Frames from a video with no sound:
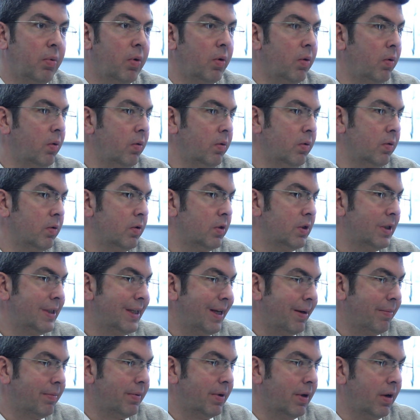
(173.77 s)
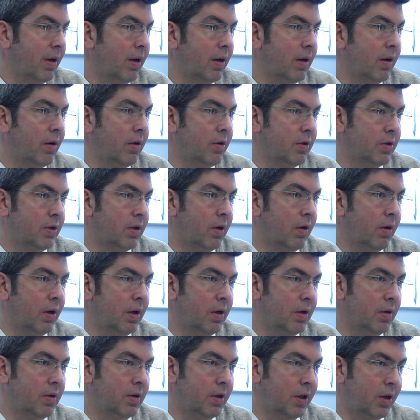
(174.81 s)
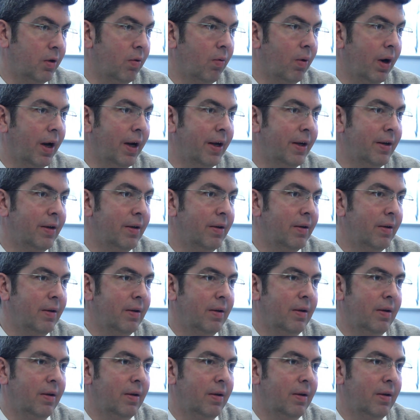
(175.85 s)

pulled or stepped on and are starting to degrade.